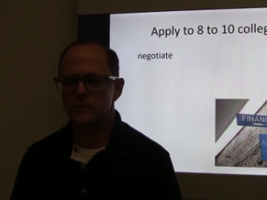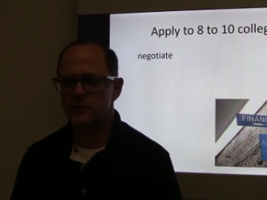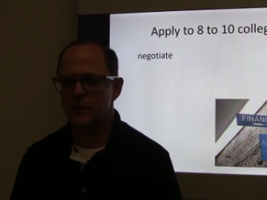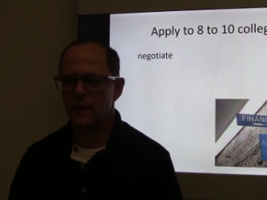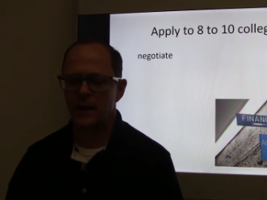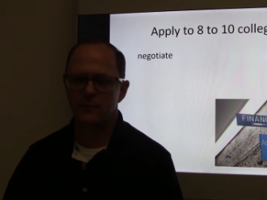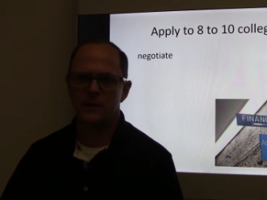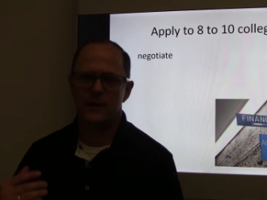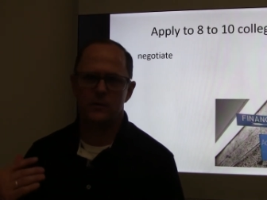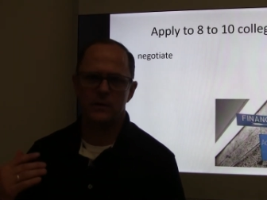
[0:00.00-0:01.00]
So they have
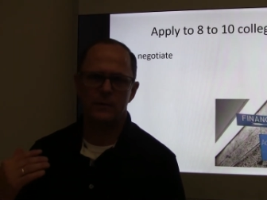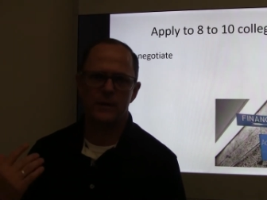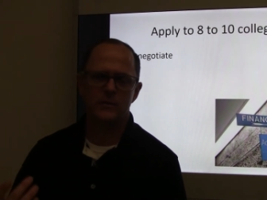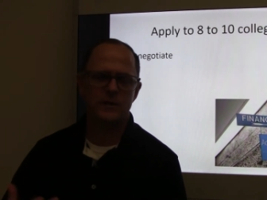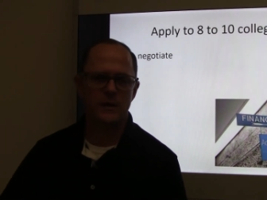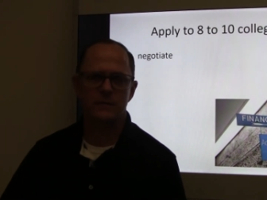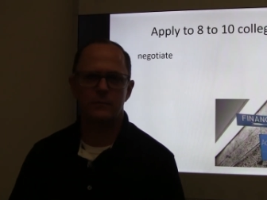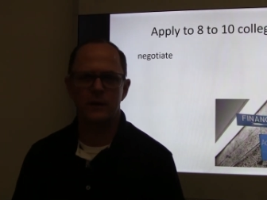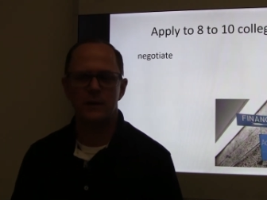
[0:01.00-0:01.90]
not only a better chance of being